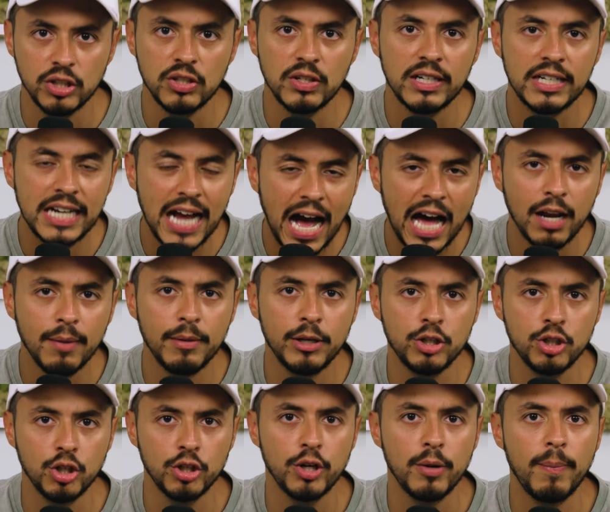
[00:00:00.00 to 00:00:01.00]
You gotta make
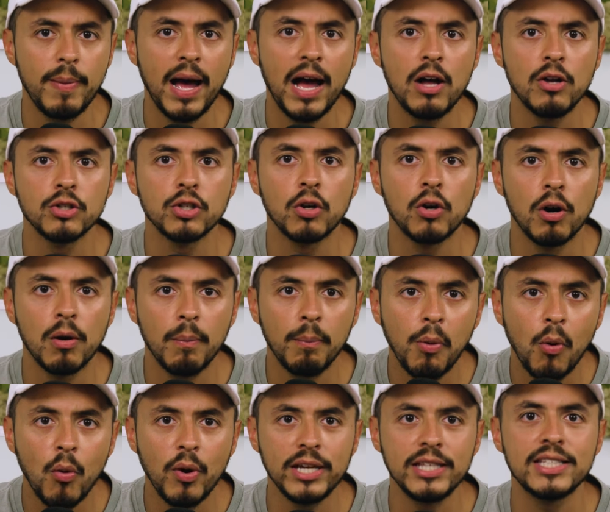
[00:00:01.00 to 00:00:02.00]
sure your bowels are on
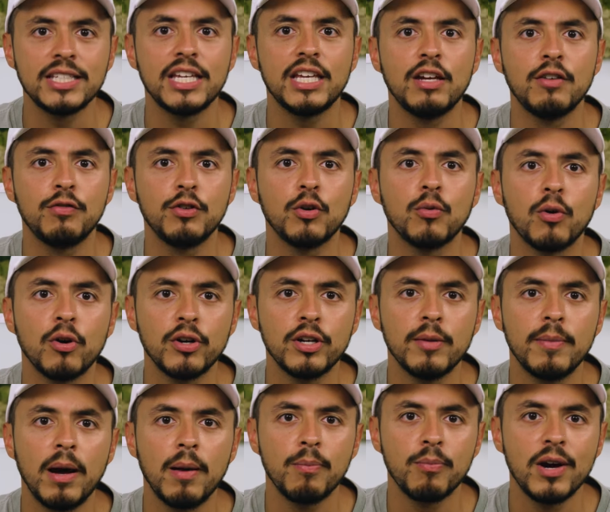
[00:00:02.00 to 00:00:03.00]
point if you're worried
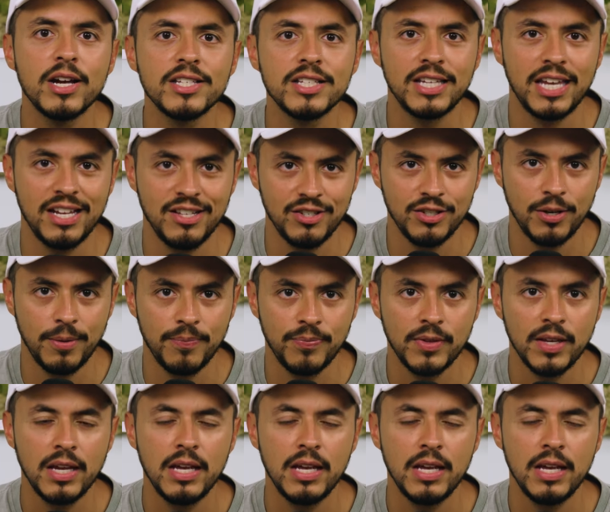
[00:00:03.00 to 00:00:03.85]
about breast cancer.